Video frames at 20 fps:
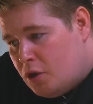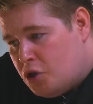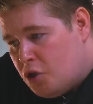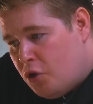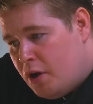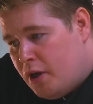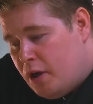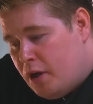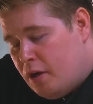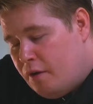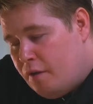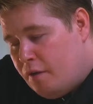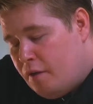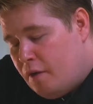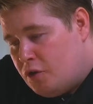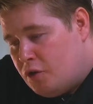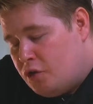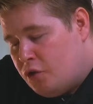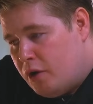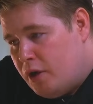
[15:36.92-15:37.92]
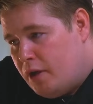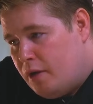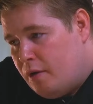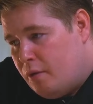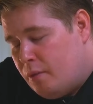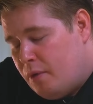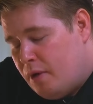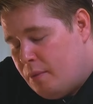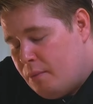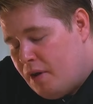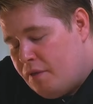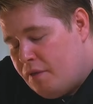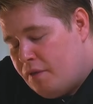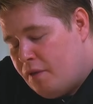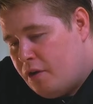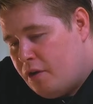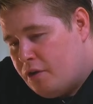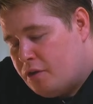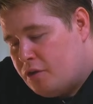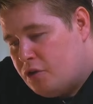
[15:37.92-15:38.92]
joining in my
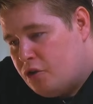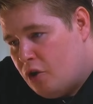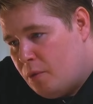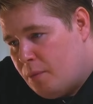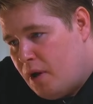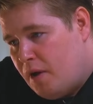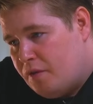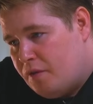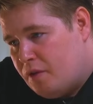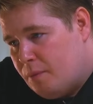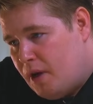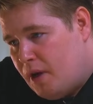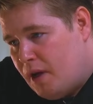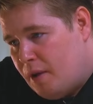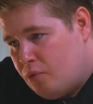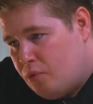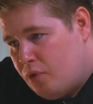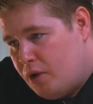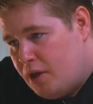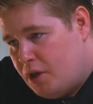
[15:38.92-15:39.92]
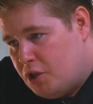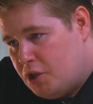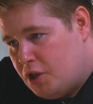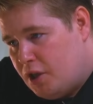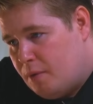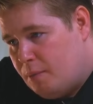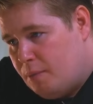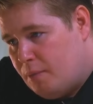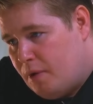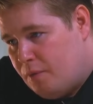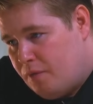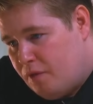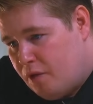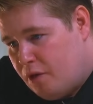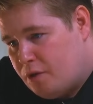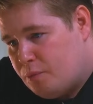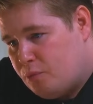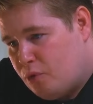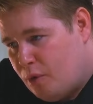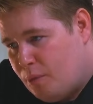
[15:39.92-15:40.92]
first job after my apprenticeship, my
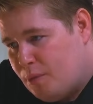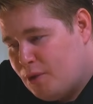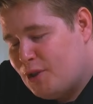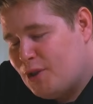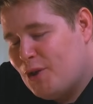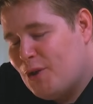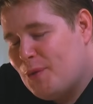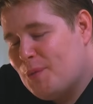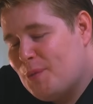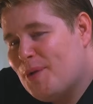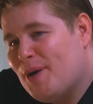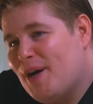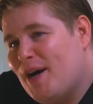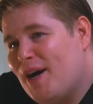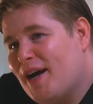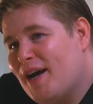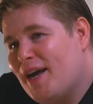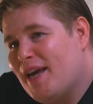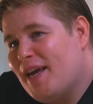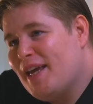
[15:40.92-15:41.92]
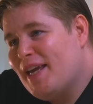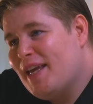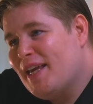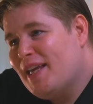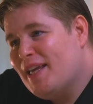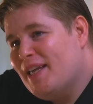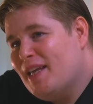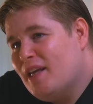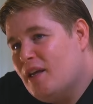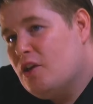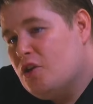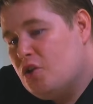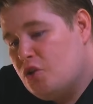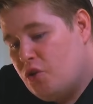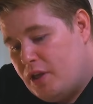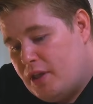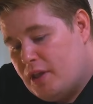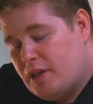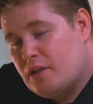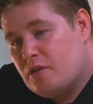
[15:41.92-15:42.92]
first proper job, I
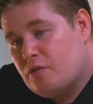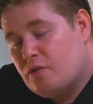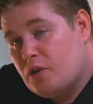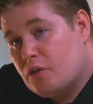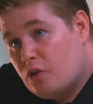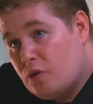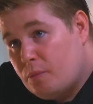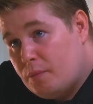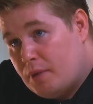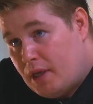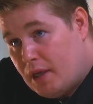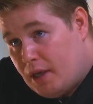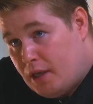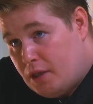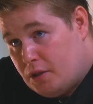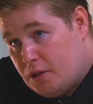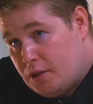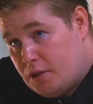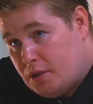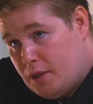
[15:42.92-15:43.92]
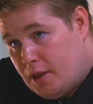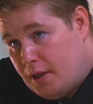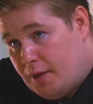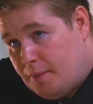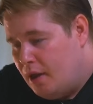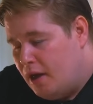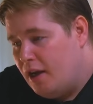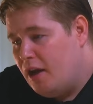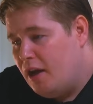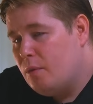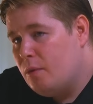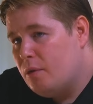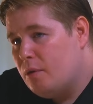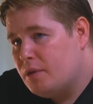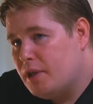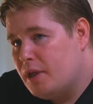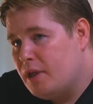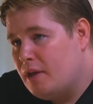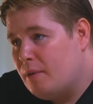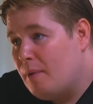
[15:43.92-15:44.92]
joined this recruitment agency. And I
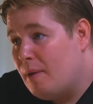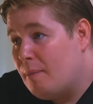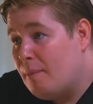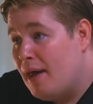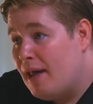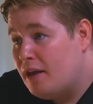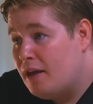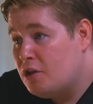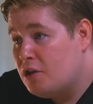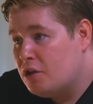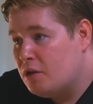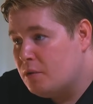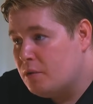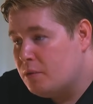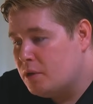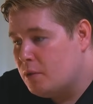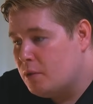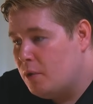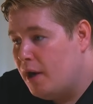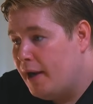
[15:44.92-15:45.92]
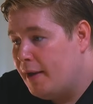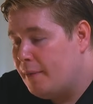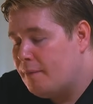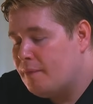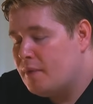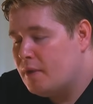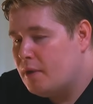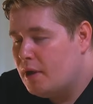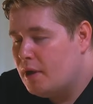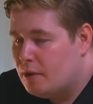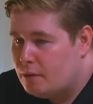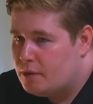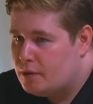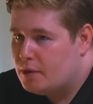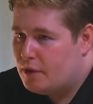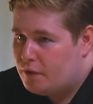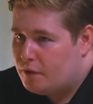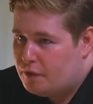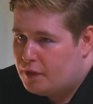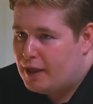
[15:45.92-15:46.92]
walked in and my manager he was a
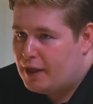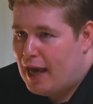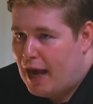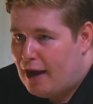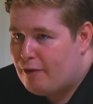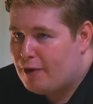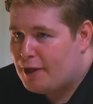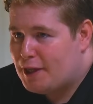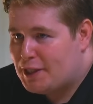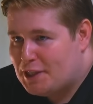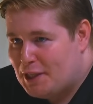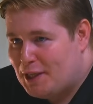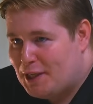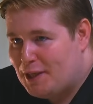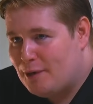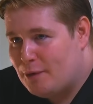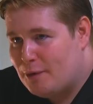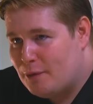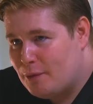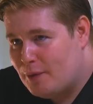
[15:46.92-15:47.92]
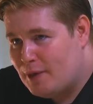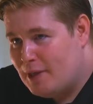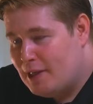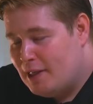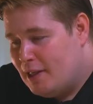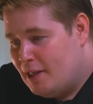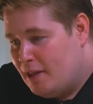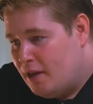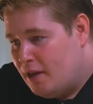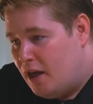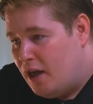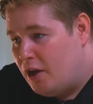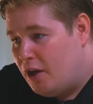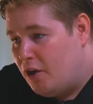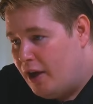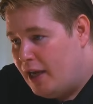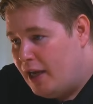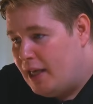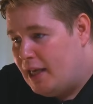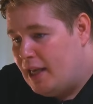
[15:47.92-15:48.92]
different character. I
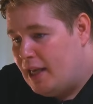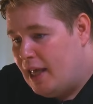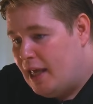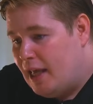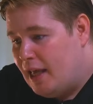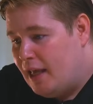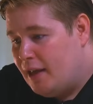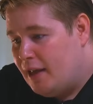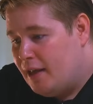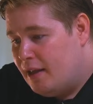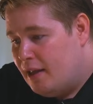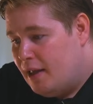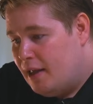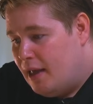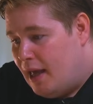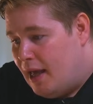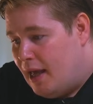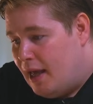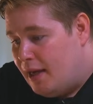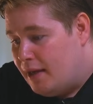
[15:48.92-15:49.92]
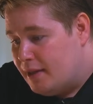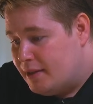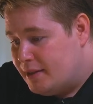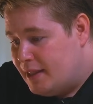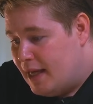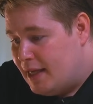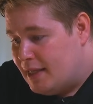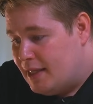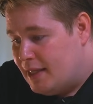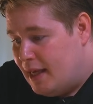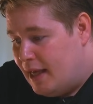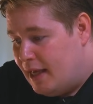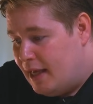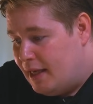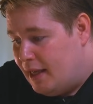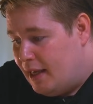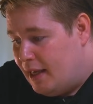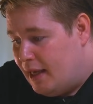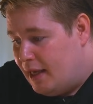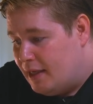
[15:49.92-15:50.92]
got in there and I sat
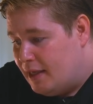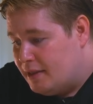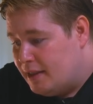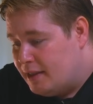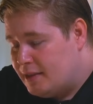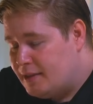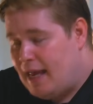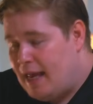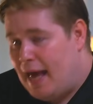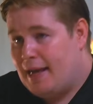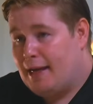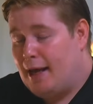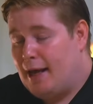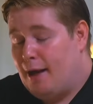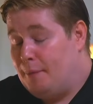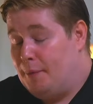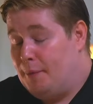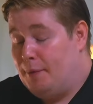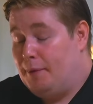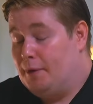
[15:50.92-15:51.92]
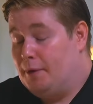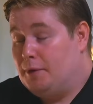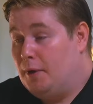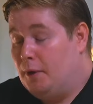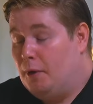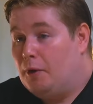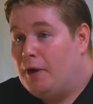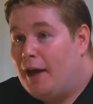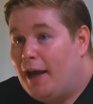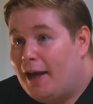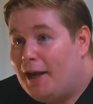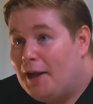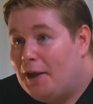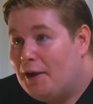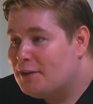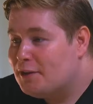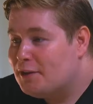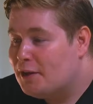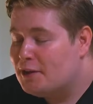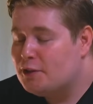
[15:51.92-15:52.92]
down and he said, stand up. I said, okay.
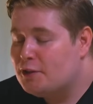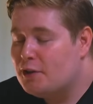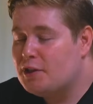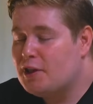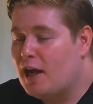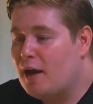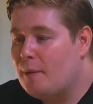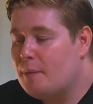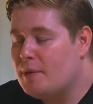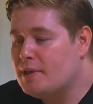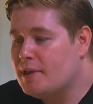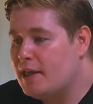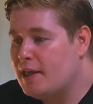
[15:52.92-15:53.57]
So I stood up. He